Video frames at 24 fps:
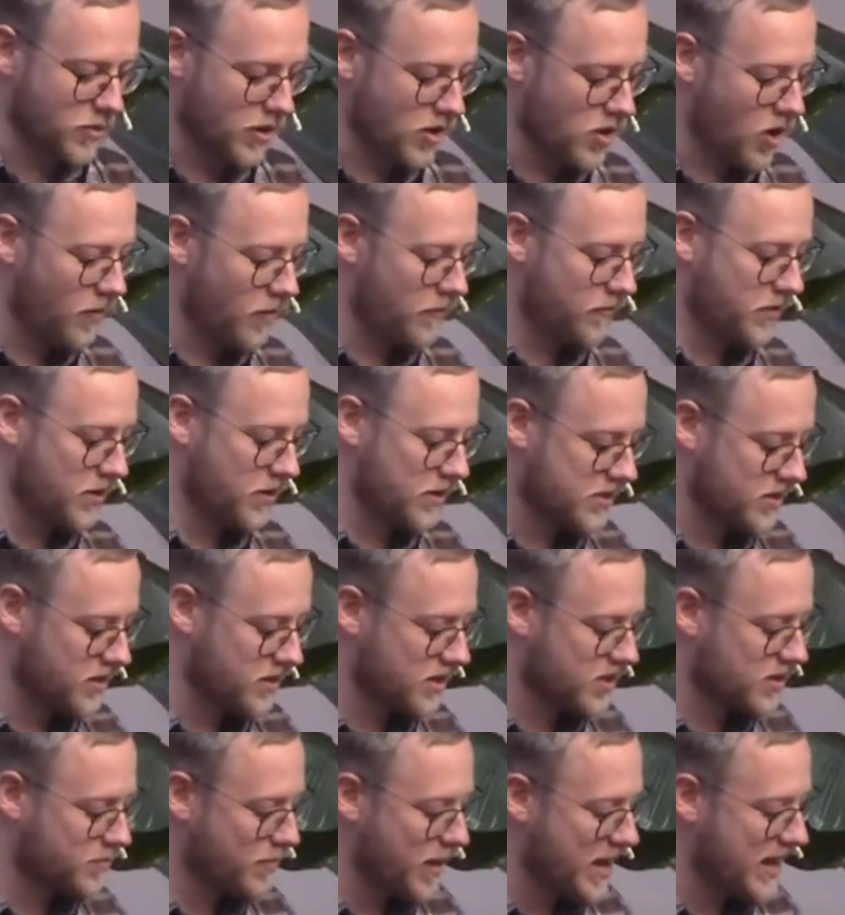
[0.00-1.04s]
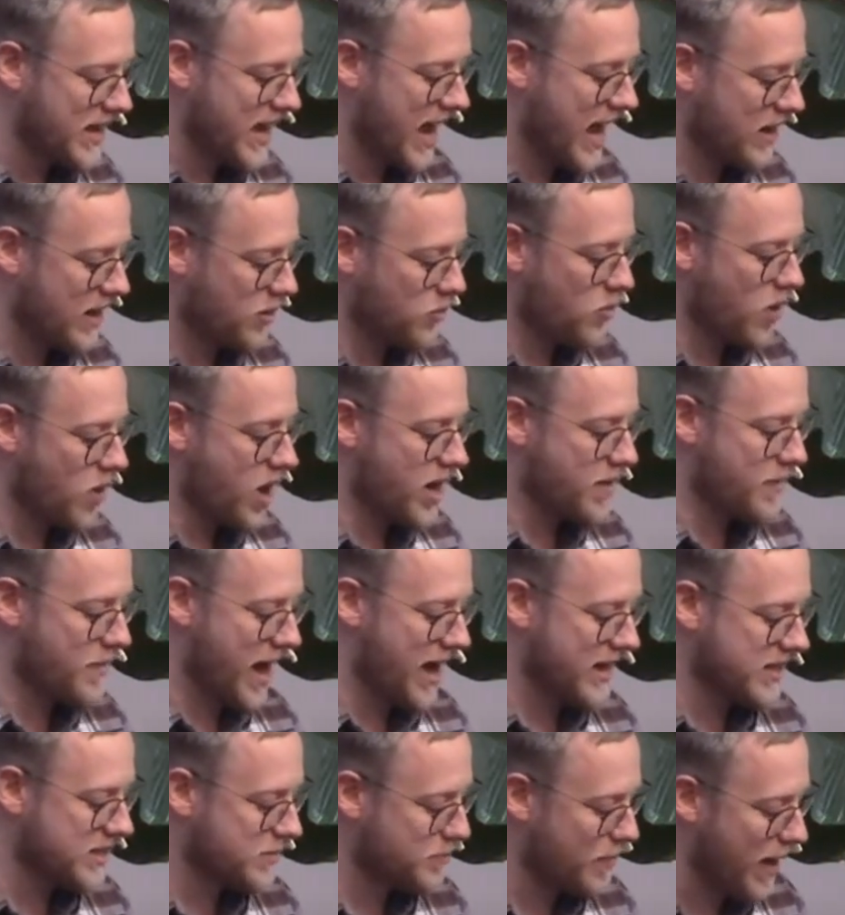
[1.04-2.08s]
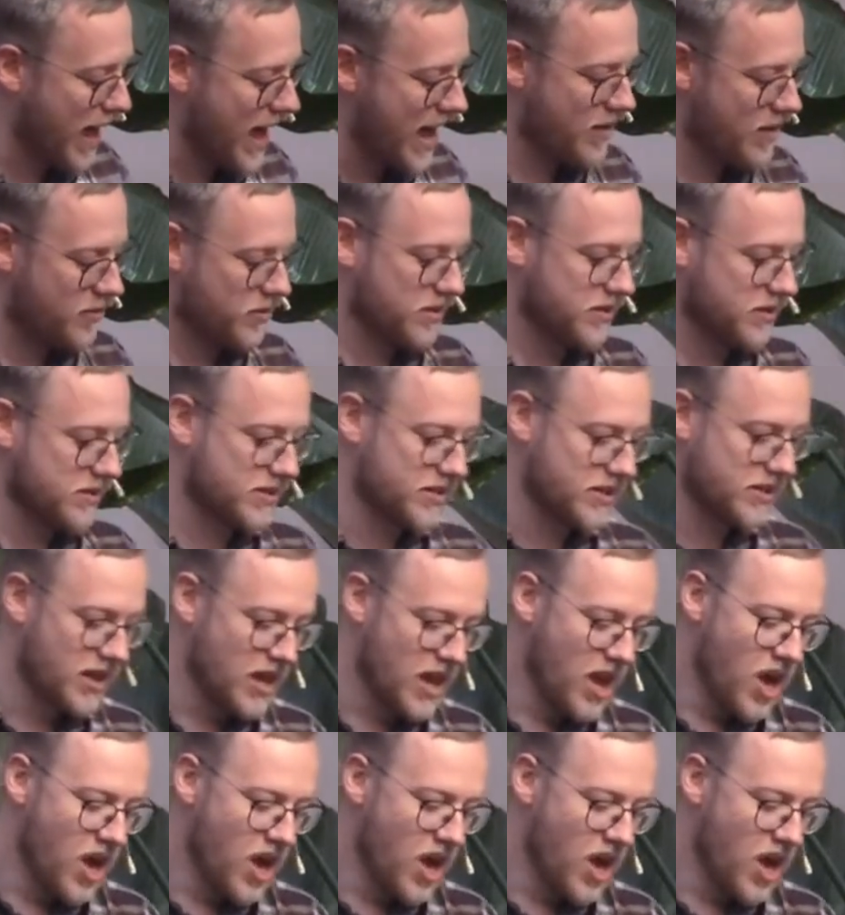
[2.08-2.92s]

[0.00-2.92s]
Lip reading: conference and the speaker had a word about his parents,